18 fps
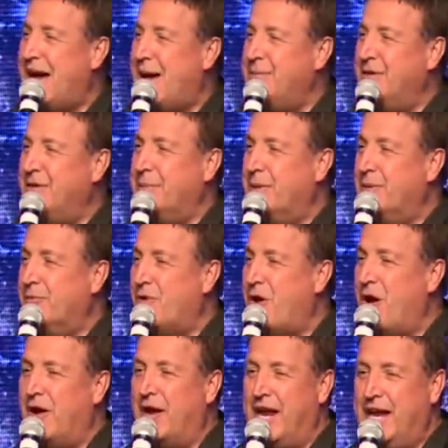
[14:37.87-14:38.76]
you can be
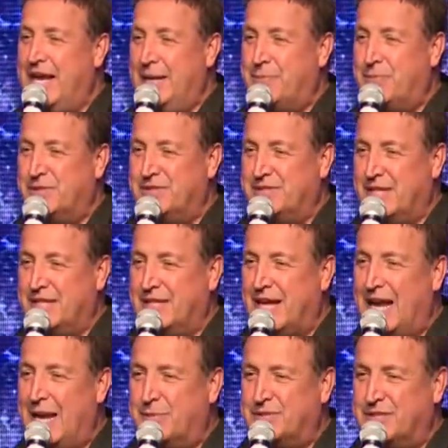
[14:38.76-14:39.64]
wrong 80%,
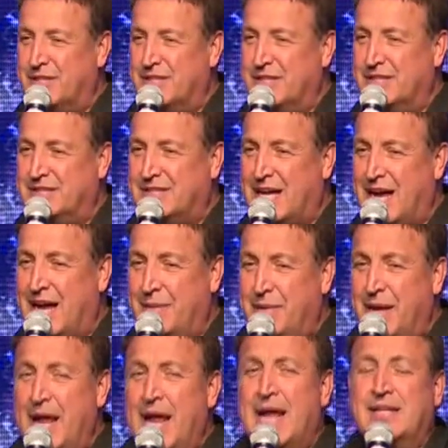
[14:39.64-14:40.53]
90% of the time
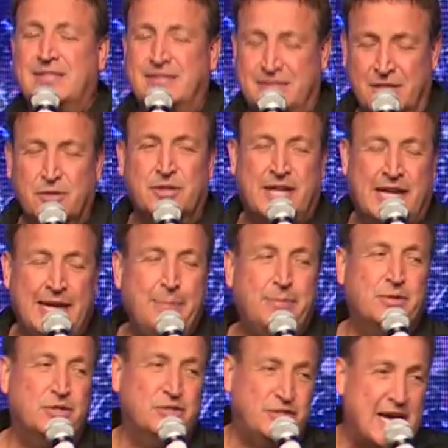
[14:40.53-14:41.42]
and still keep
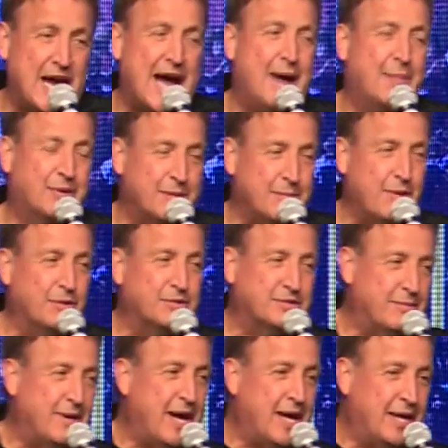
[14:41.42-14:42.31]
your job. Come on,
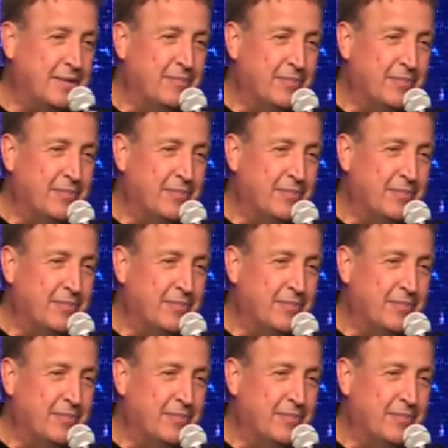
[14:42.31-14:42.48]
somebody.